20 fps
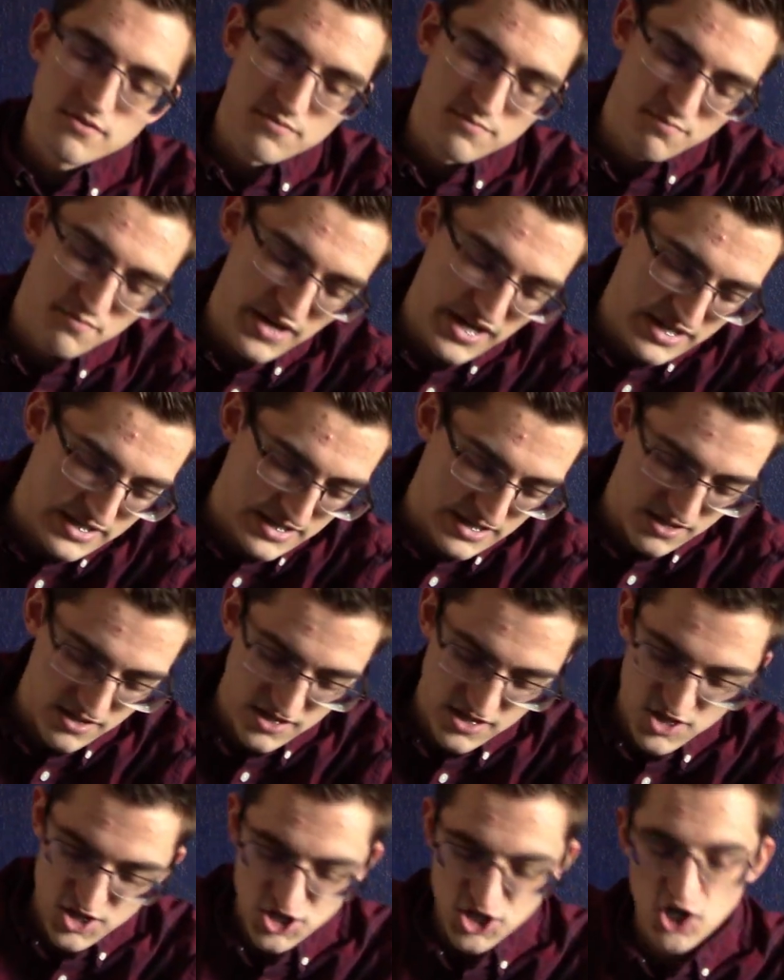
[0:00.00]

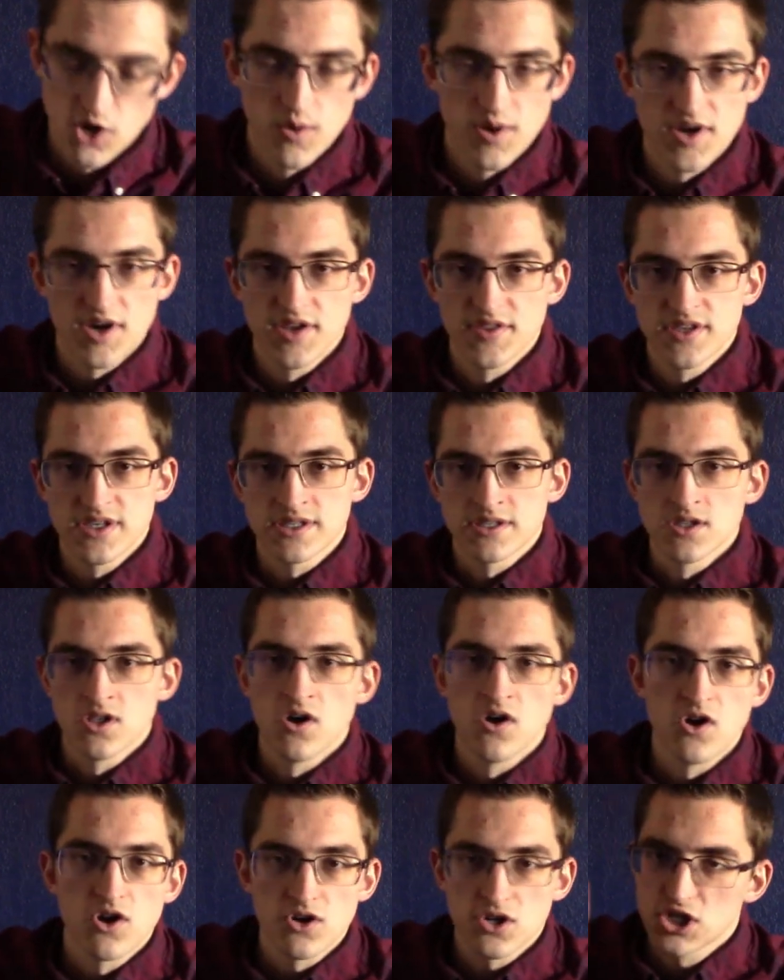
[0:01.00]
basically just going on this
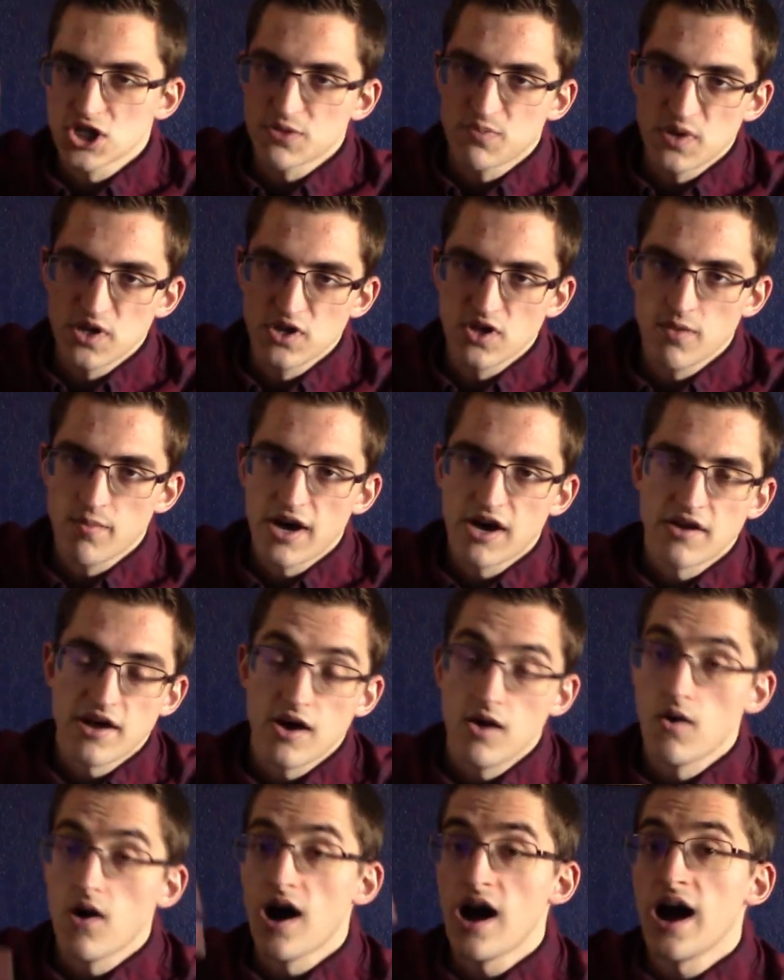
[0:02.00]
long spiel about
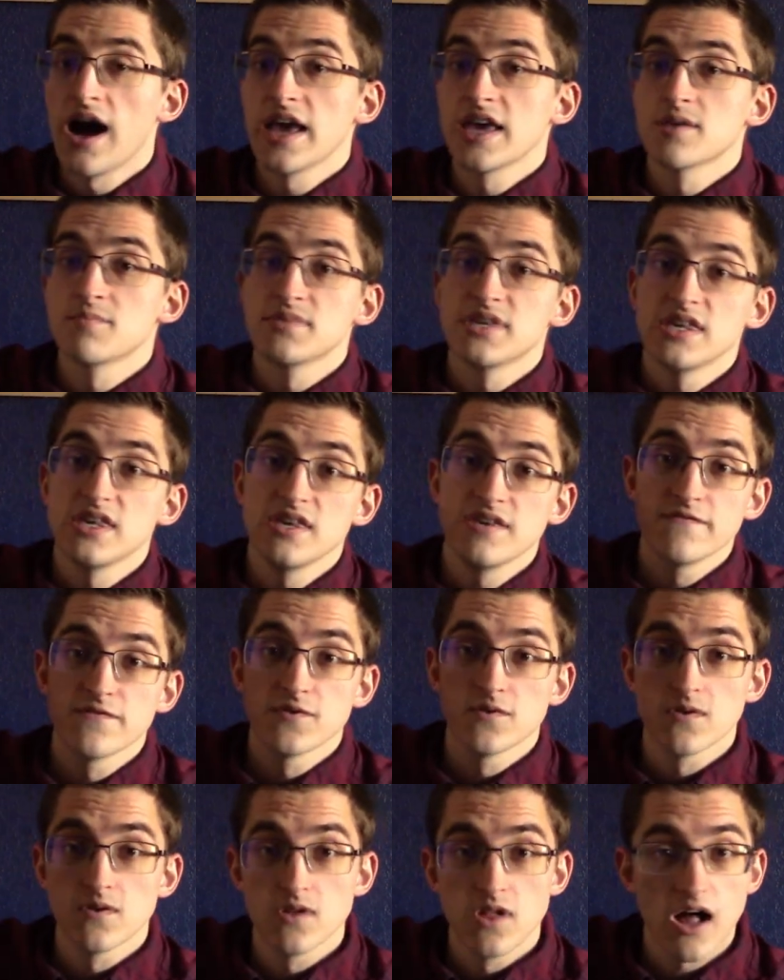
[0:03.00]
how I am
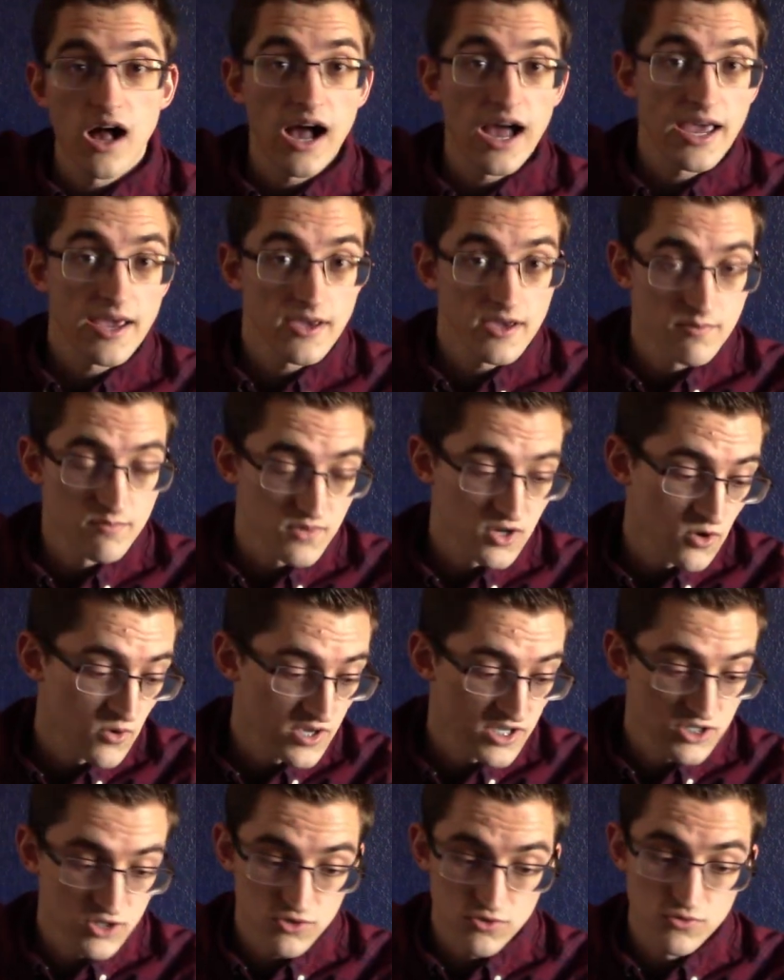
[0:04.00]
evil, I am
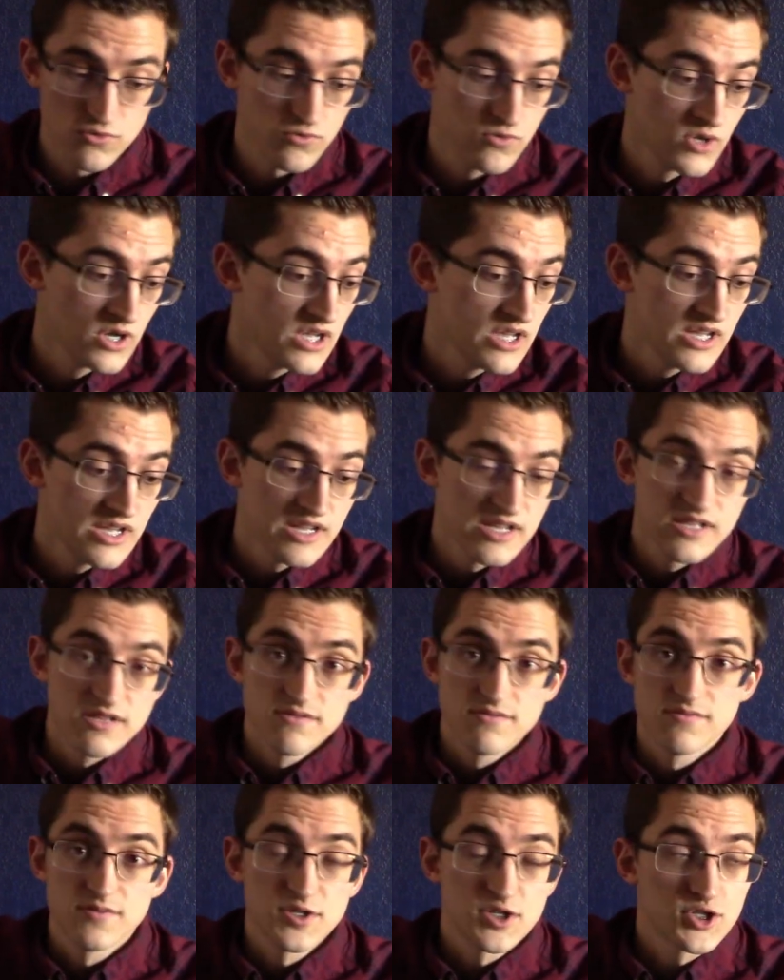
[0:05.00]
going to
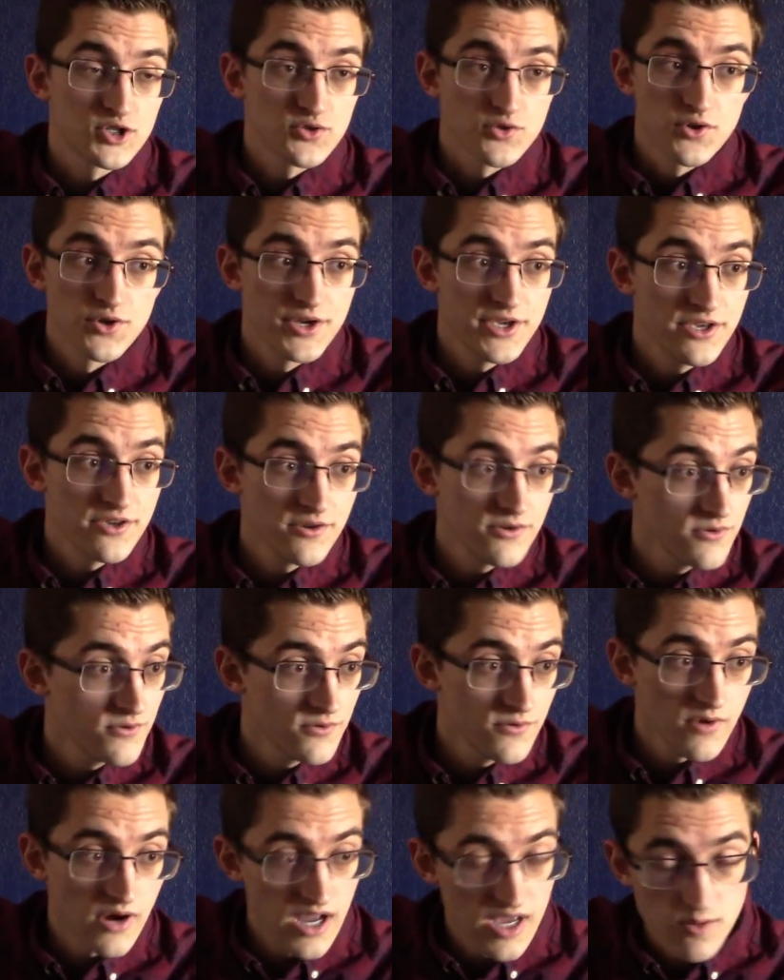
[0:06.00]
destroy
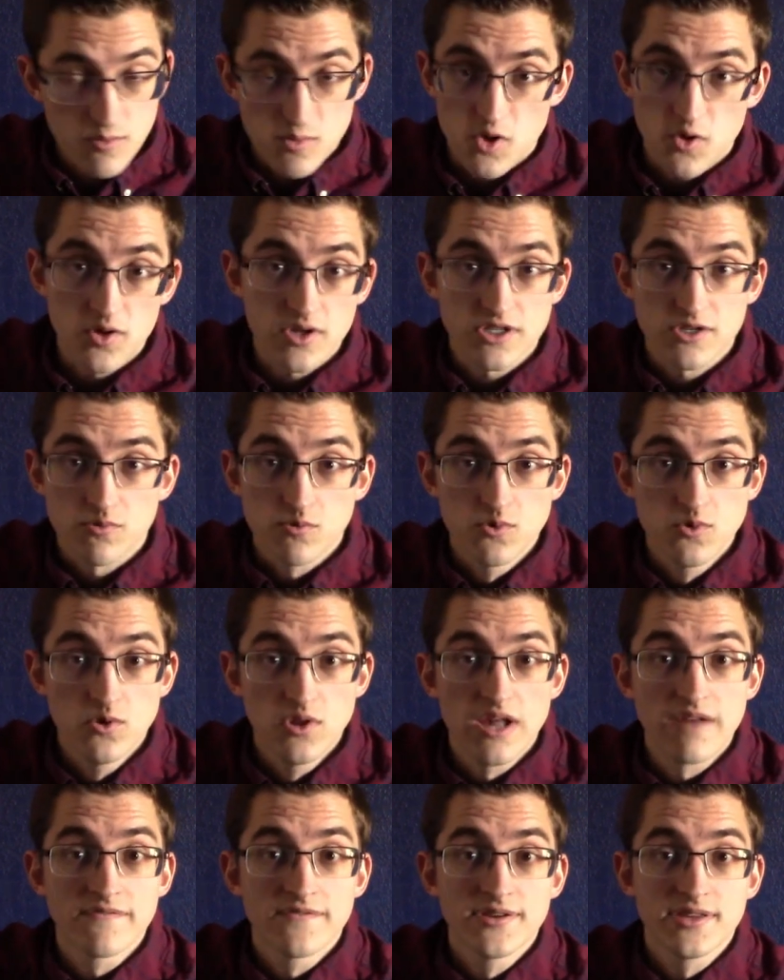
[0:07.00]
you, I am going to rule
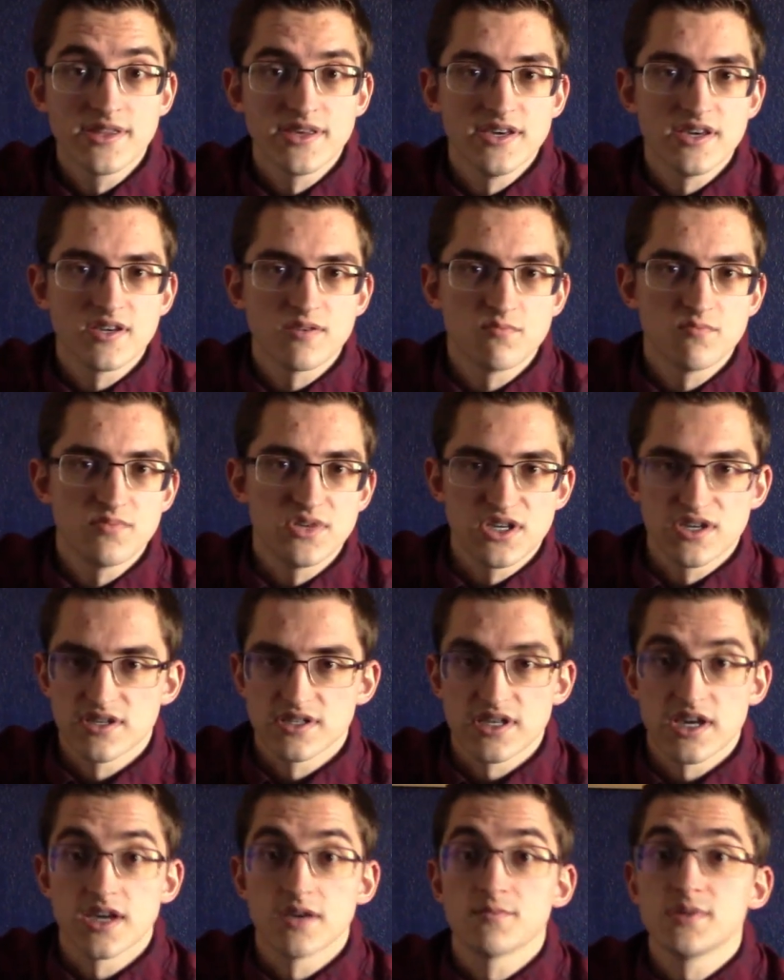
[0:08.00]
everything because
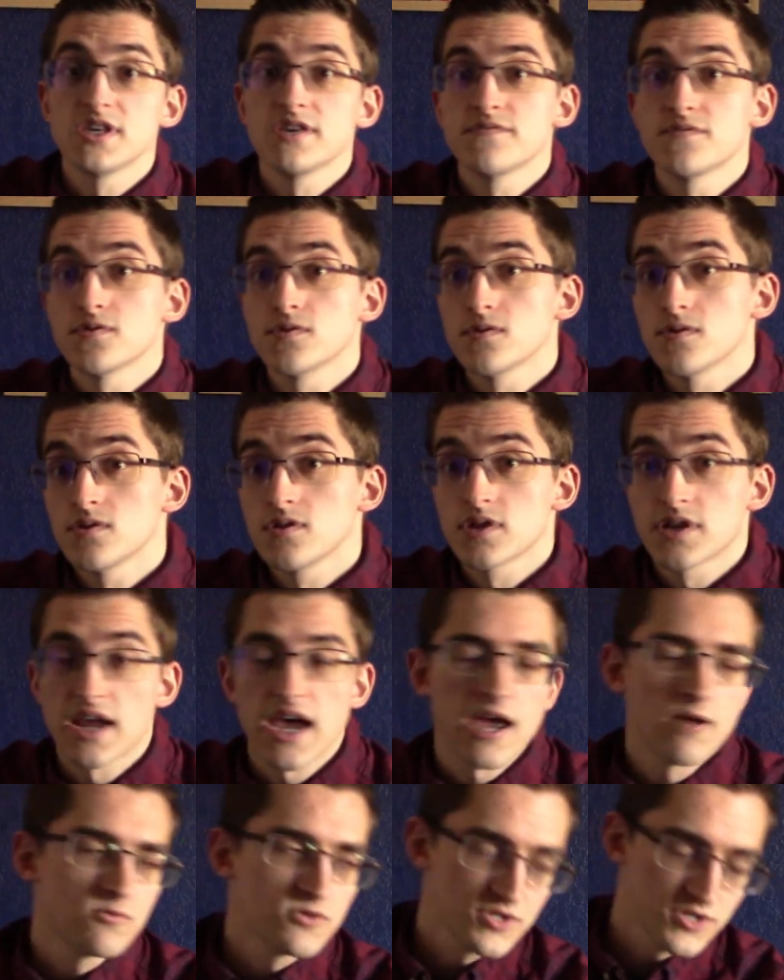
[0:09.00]
I am evil, and
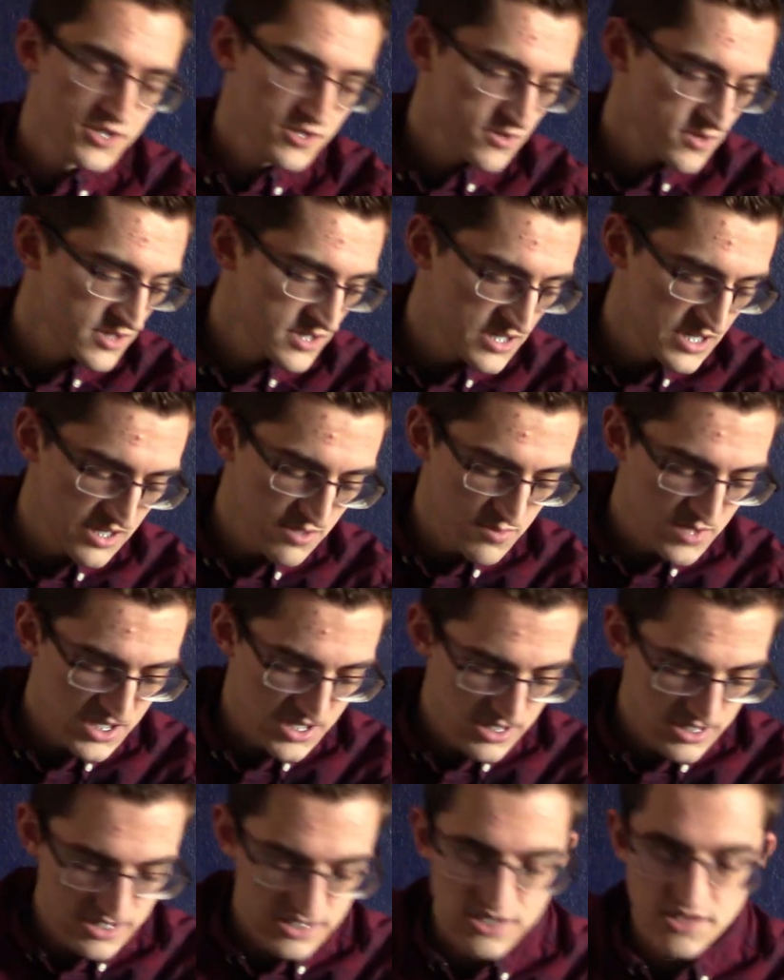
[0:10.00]
I will destroy the
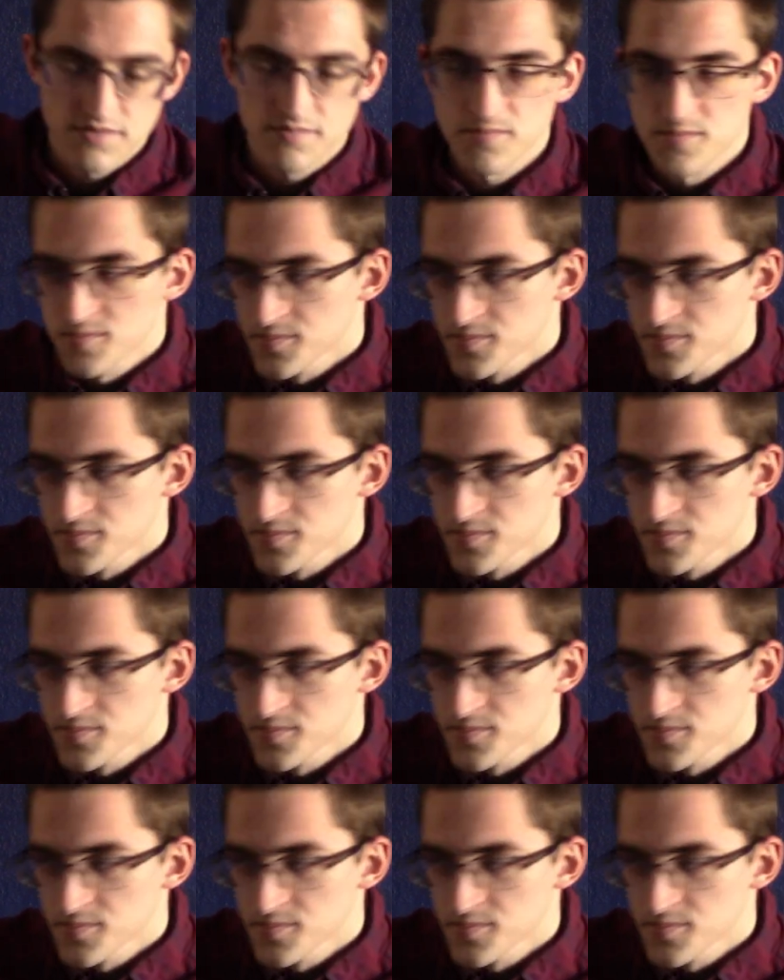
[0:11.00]
demons, and